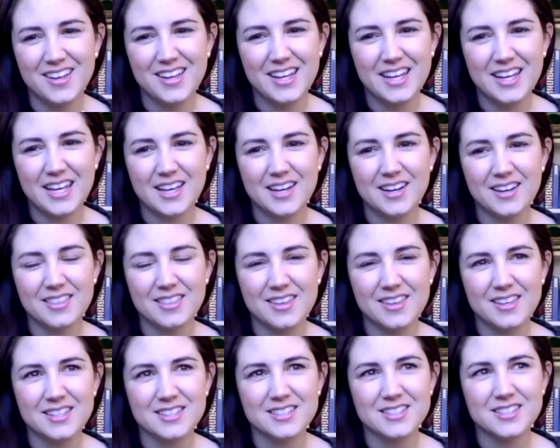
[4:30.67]
And I
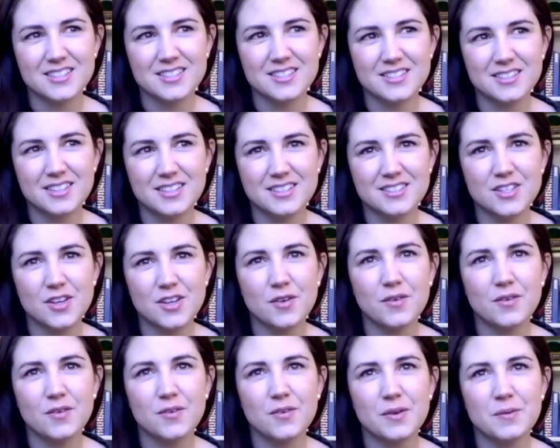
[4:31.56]
think it's
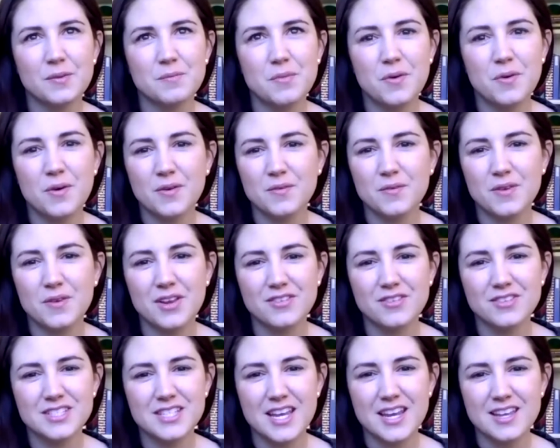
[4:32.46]
so important what you
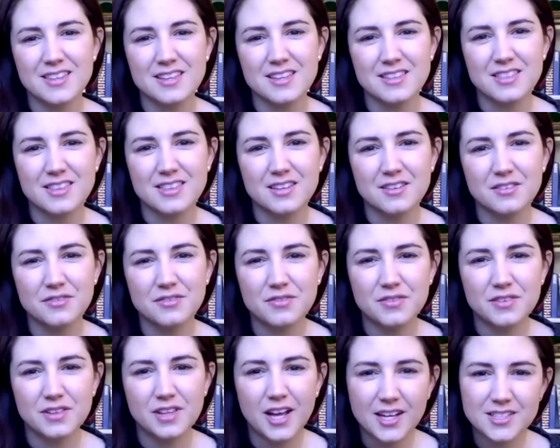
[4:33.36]
were saying, that the
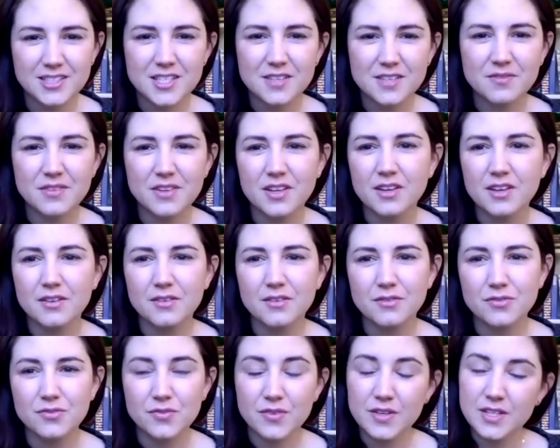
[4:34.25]
philosophy
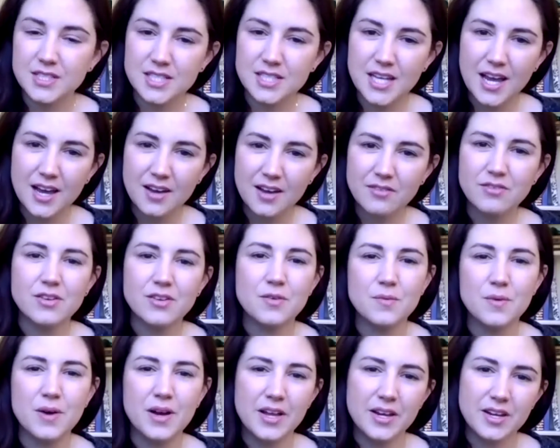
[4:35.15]
fits
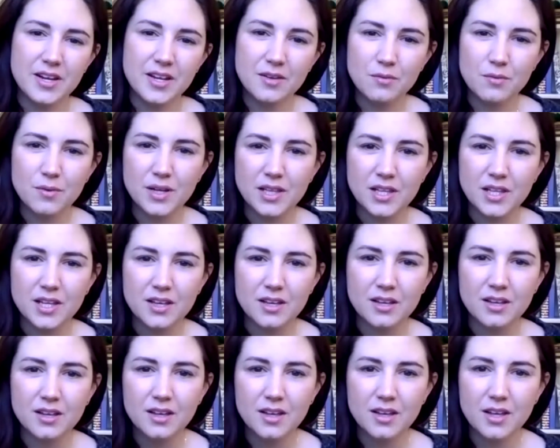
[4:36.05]
everyone. It
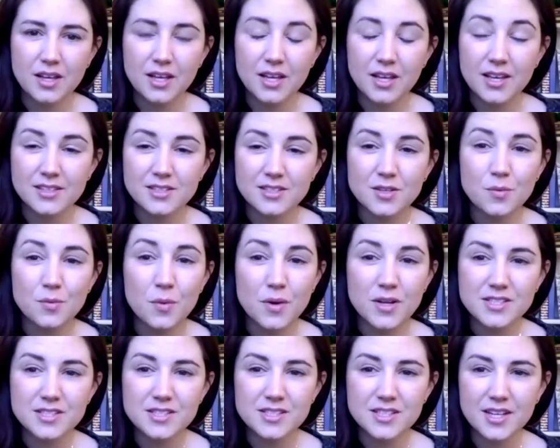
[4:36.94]
really is a
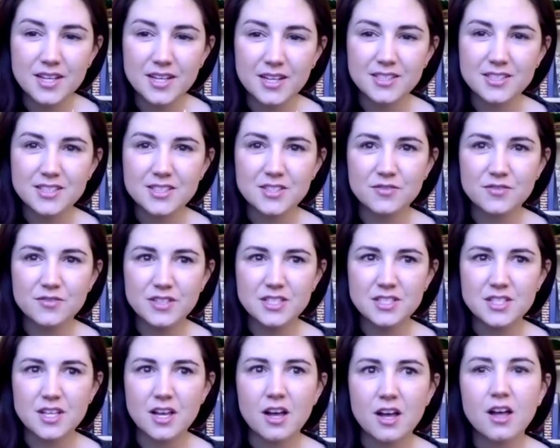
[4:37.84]
one size
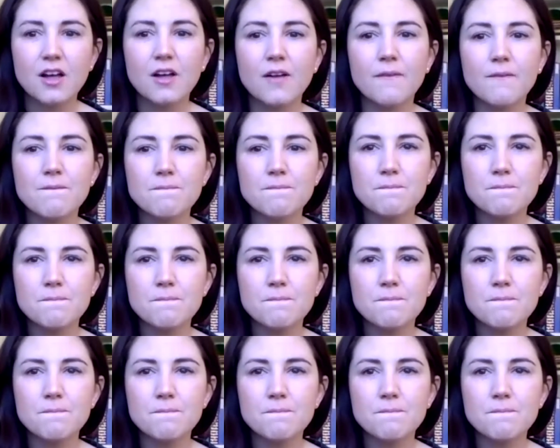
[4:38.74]
fits all